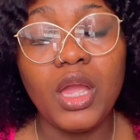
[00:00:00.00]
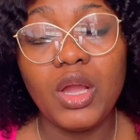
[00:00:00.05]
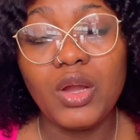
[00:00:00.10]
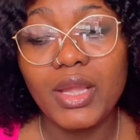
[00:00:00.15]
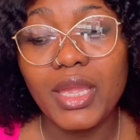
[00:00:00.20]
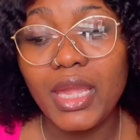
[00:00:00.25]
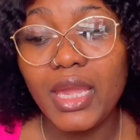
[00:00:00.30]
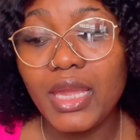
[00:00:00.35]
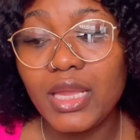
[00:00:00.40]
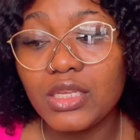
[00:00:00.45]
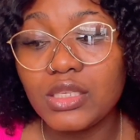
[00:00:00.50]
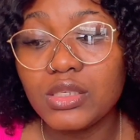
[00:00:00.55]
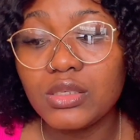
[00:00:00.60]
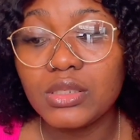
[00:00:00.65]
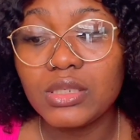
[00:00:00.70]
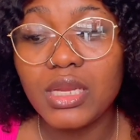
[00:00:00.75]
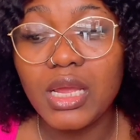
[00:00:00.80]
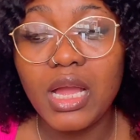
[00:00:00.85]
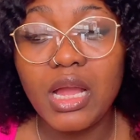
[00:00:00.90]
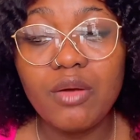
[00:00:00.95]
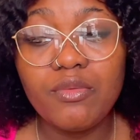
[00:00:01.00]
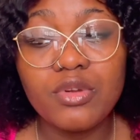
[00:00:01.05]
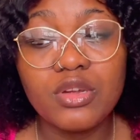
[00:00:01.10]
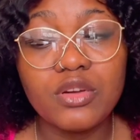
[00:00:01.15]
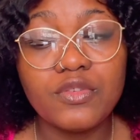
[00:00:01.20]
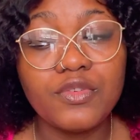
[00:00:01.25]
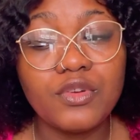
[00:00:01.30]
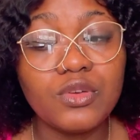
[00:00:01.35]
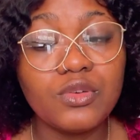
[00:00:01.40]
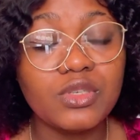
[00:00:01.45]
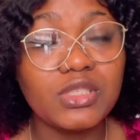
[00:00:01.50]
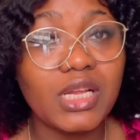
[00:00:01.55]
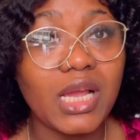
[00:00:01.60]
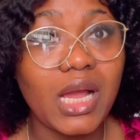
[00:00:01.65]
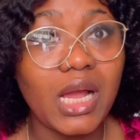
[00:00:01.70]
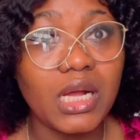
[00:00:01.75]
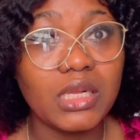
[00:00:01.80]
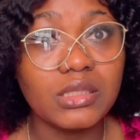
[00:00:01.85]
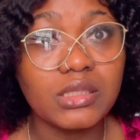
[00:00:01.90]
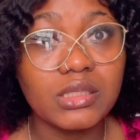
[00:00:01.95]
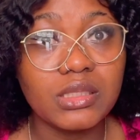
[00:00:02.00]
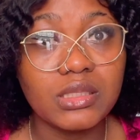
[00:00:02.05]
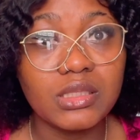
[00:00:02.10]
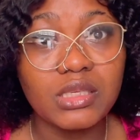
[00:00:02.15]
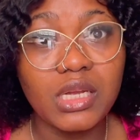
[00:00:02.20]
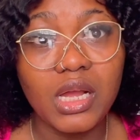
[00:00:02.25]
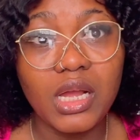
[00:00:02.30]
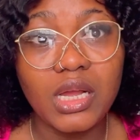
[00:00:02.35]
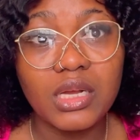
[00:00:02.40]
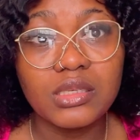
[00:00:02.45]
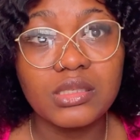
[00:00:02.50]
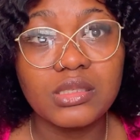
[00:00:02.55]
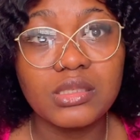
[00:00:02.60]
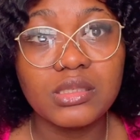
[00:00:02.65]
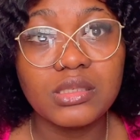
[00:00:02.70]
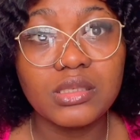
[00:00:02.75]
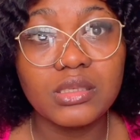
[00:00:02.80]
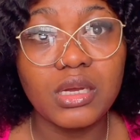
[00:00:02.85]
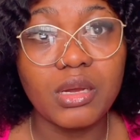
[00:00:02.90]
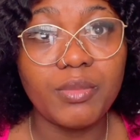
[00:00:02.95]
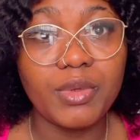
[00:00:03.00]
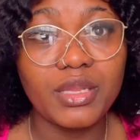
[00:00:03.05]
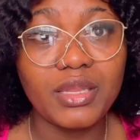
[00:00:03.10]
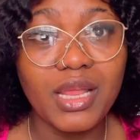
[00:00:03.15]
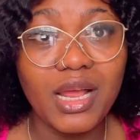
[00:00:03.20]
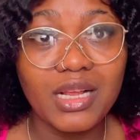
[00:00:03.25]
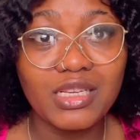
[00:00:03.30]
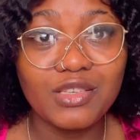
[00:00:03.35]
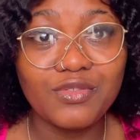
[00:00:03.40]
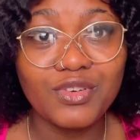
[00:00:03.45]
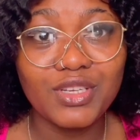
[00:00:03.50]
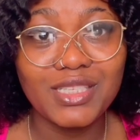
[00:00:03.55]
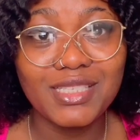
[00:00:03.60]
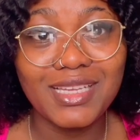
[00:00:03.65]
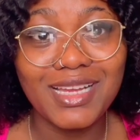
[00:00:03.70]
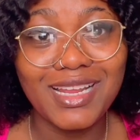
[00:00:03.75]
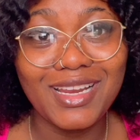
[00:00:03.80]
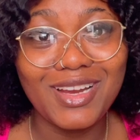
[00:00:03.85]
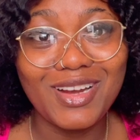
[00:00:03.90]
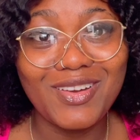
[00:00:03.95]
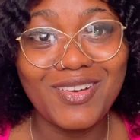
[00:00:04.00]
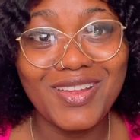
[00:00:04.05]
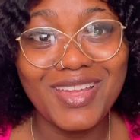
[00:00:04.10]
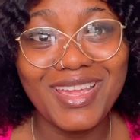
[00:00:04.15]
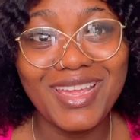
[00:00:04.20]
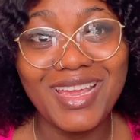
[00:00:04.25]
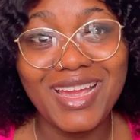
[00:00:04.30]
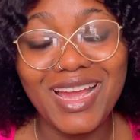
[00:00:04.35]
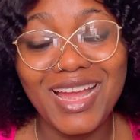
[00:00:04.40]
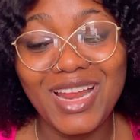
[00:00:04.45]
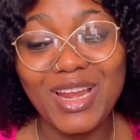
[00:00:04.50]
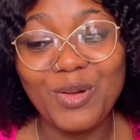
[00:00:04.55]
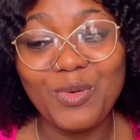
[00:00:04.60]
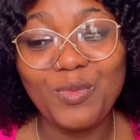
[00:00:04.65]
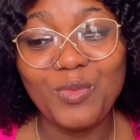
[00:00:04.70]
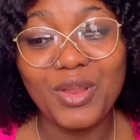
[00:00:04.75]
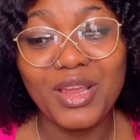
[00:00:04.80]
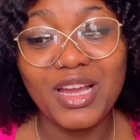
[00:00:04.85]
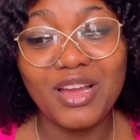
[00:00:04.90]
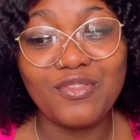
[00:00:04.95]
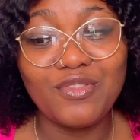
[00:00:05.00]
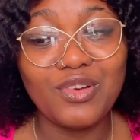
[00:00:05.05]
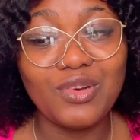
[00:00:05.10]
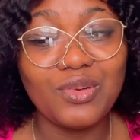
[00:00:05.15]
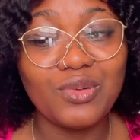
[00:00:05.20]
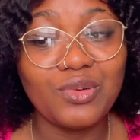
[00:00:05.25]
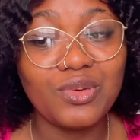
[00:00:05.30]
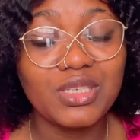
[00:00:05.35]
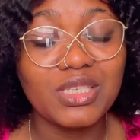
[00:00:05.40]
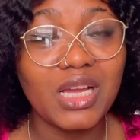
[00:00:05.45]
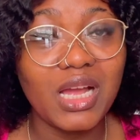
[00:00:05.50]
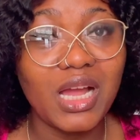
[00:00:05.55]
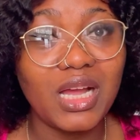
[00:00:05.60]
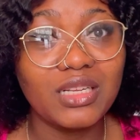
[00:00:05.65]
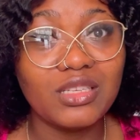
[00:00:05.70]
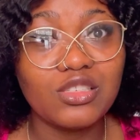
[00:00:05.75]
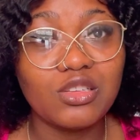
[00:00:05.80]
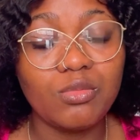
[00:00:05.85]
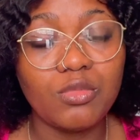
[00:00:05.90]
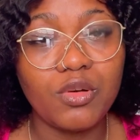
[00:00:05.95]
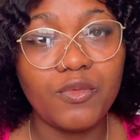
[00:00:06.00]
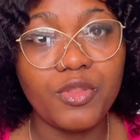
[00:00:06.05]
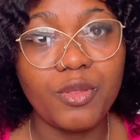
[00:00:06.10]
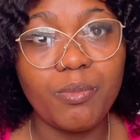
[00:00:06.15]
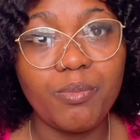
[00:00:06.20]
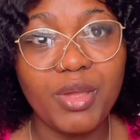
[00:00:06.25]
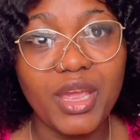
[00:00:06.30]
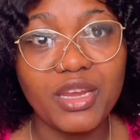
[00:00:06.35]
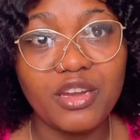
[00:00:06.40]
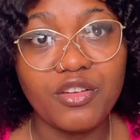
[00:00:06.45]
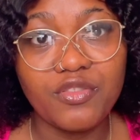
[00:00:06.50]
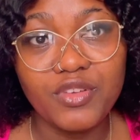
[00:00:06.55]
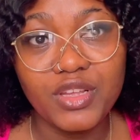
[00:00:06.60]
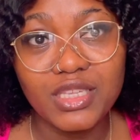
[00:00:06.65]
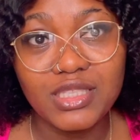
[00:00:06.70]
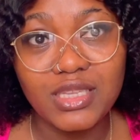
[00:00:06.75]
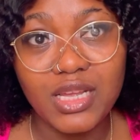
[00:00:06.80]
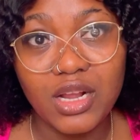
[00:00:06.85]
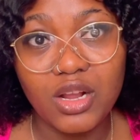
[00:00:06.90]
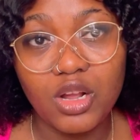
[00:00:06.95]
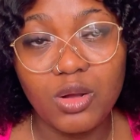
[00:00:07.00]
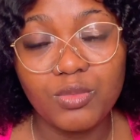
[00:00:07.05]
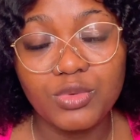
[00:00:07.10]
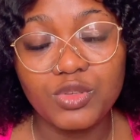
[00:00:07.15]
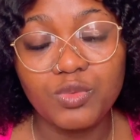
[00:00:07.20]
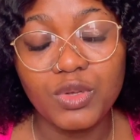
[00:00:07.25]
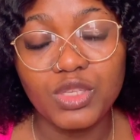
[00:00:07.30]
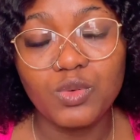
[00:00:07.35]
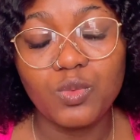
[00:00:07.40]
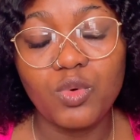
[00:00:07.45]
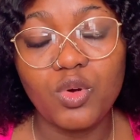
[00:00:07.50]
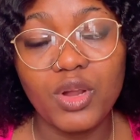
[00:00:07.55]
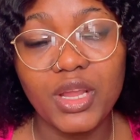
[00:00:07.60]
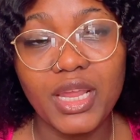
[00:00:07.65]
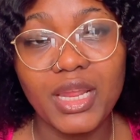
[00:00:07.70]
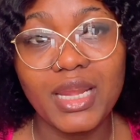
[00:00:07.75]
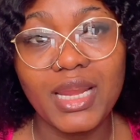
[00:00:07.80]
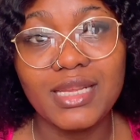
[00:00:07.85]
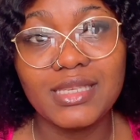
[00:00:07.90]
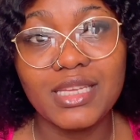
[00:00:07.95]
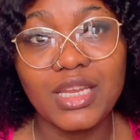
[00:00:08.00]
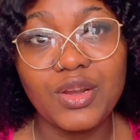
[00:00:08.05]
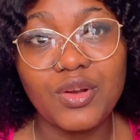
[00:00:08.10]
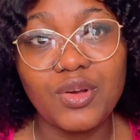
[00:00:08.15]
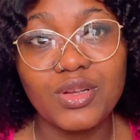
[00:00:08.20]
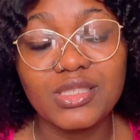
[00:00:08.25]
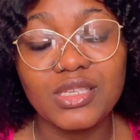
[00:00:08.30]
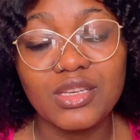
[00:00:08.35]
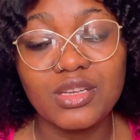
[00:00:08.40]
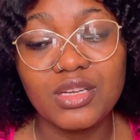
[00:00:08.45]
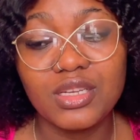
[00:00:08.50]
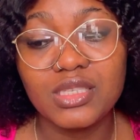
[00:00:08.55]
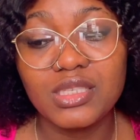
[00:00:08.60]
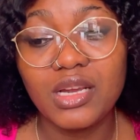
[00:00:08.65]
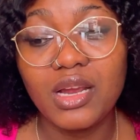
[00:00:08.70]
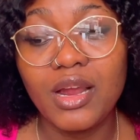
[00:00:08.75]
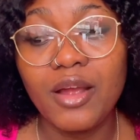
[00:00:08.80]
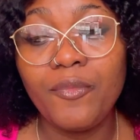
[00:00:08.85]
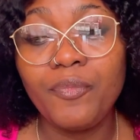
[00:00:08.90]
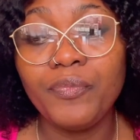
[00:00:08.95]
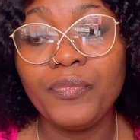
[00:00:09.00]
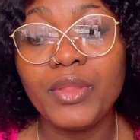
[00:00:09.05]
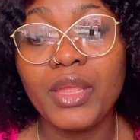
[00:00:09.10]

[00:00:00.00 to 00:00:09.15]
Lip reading: Okay, so now we have looked at the tax-free salary, and we have looked at some of the benefits that comes with working as a nurse in Qatar.